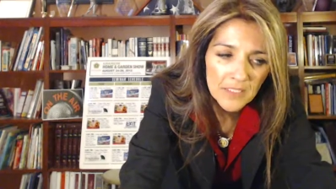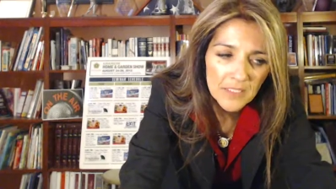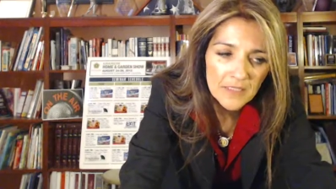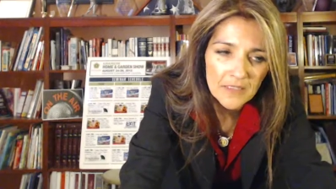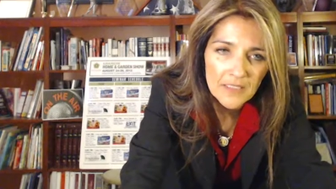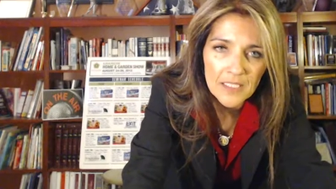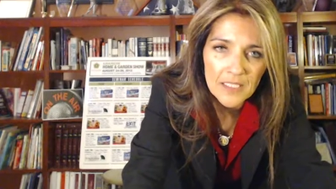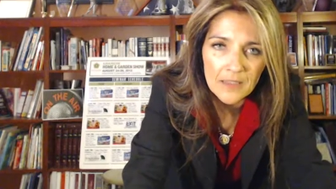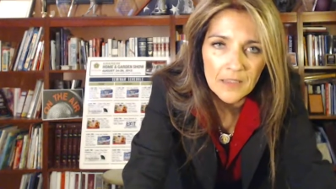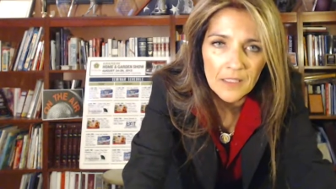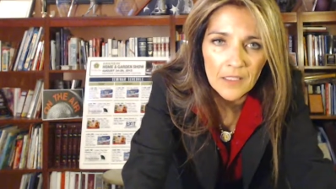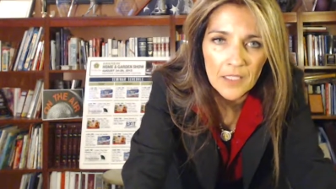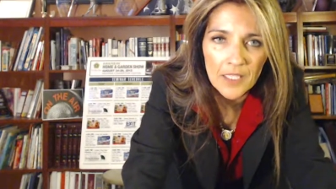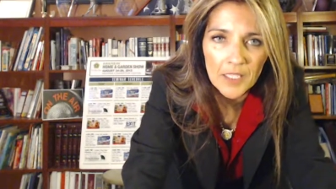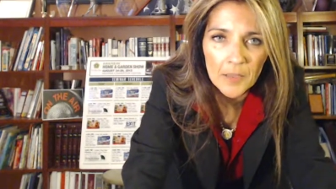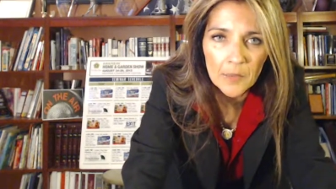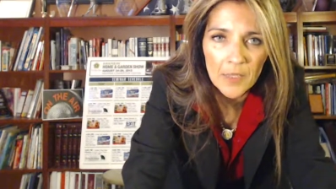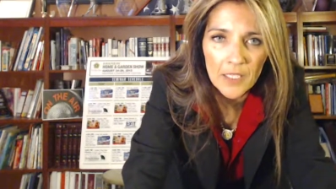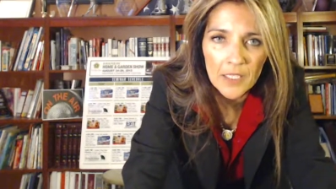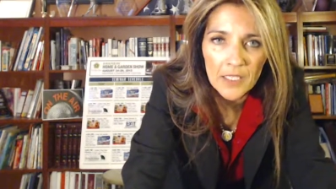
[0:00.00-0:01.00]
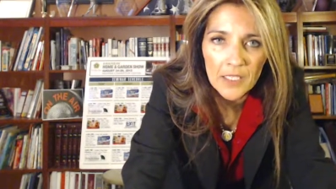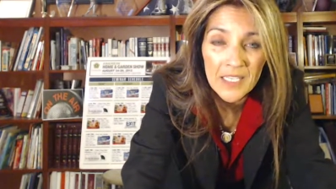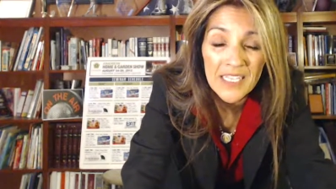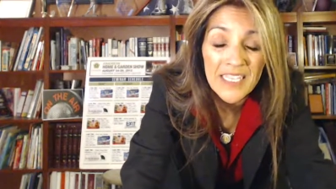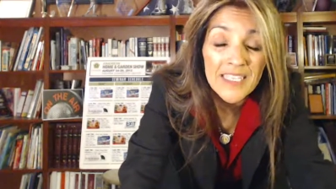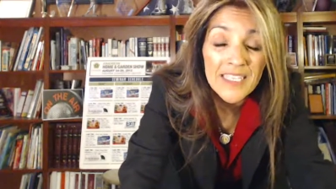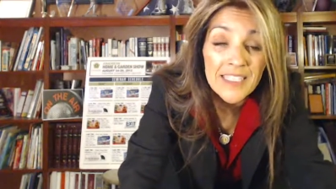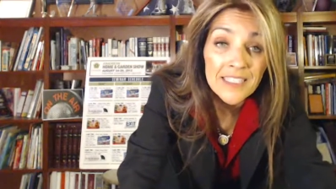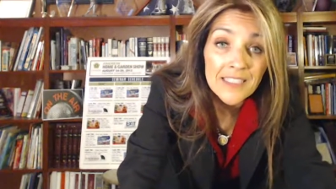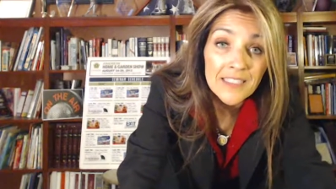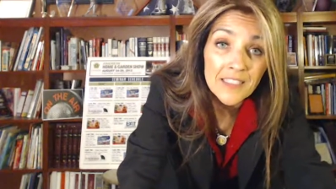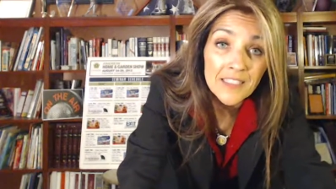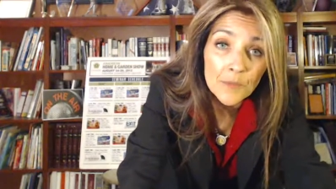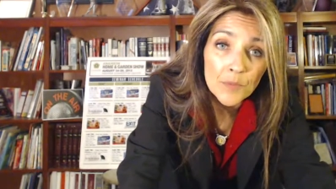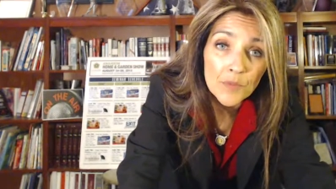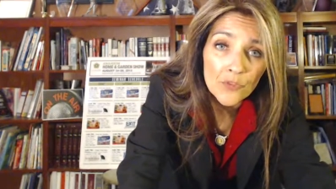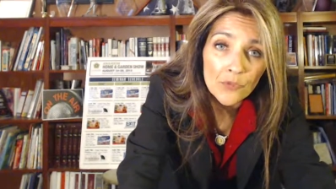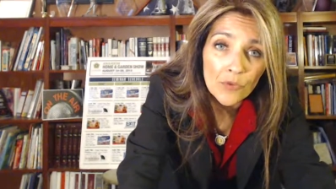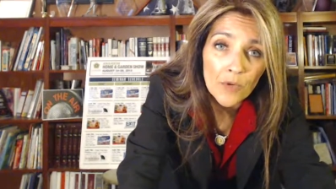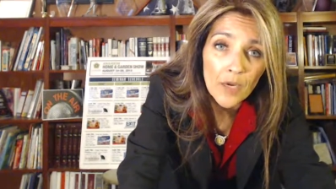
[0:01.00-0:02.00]
please hit the like button,
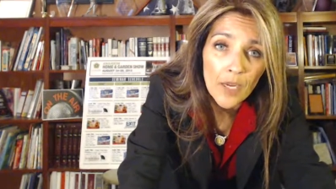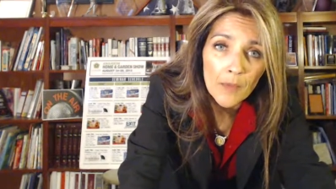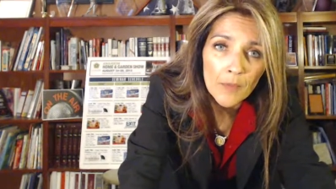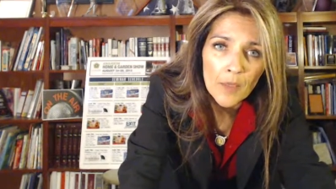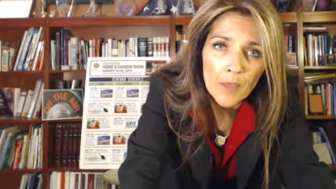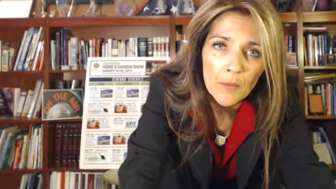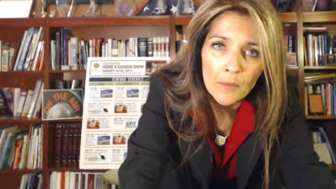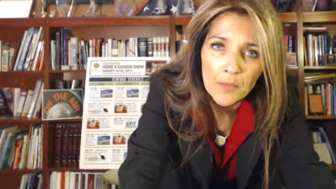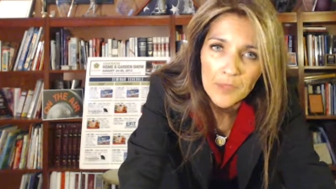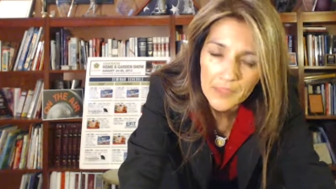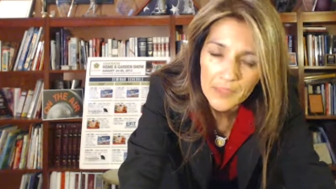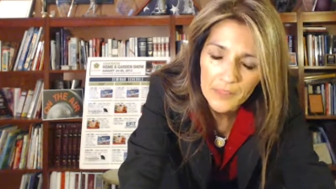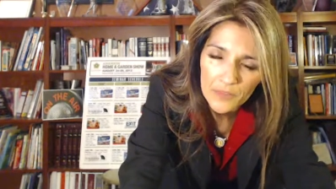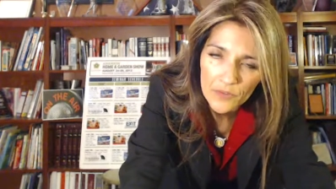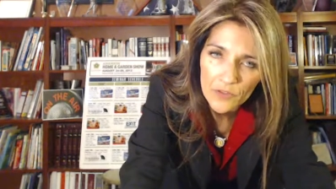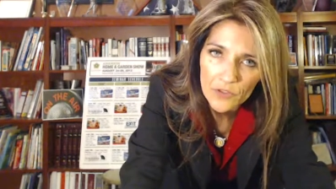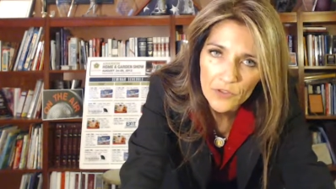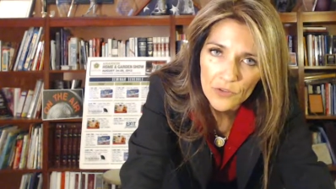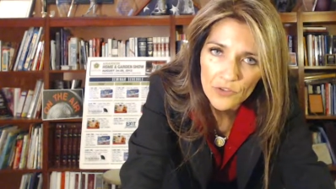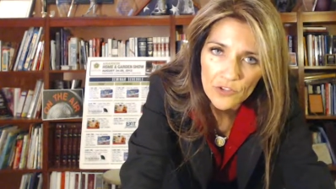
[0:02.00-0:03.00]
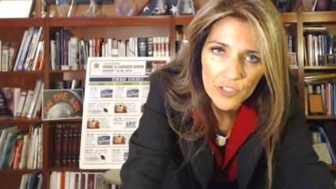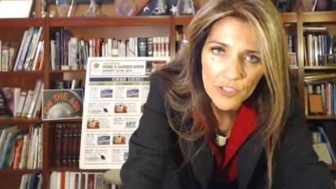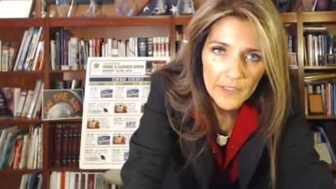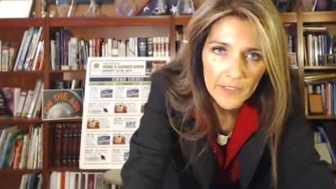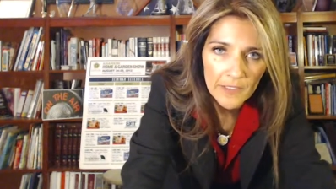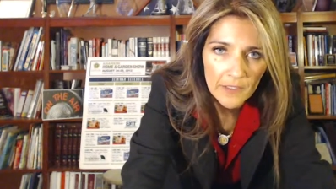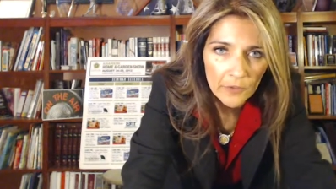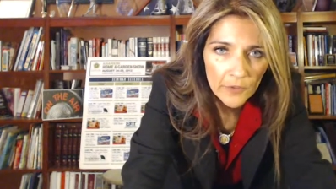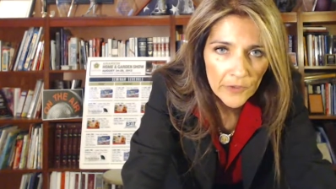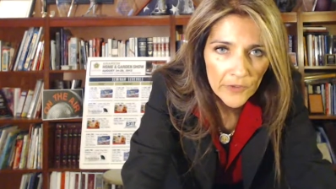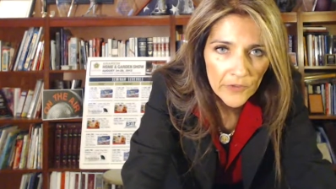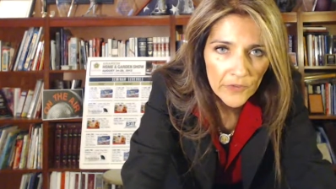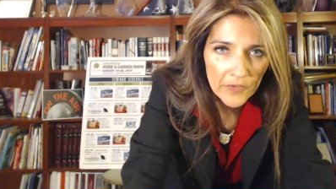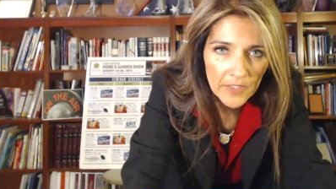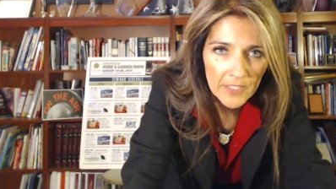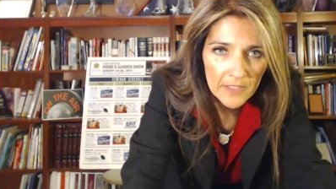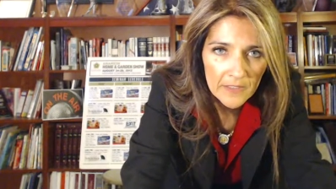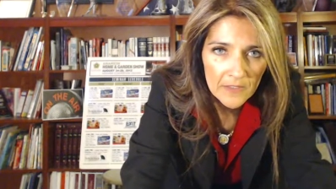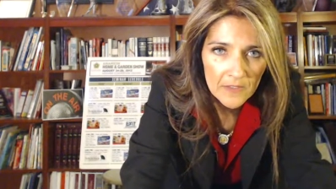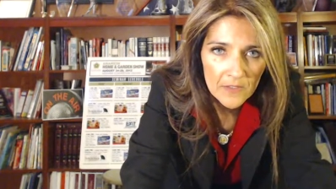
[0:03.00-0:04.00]
subscribe, please do share it with
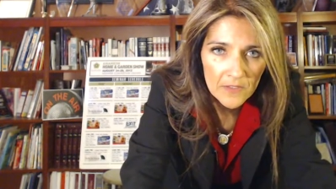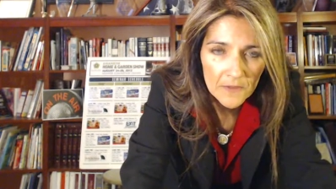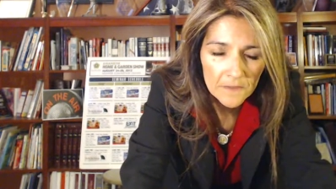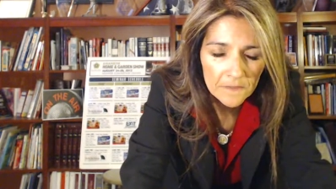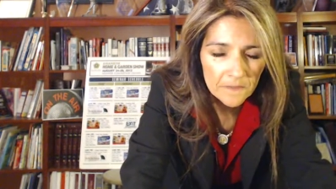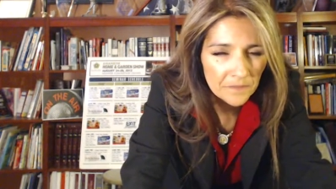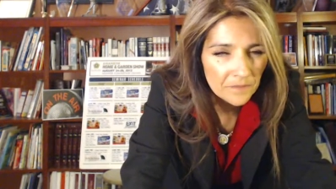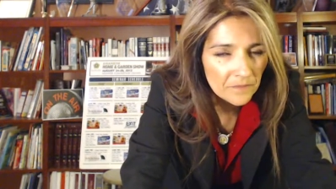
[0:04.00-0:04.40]
friends.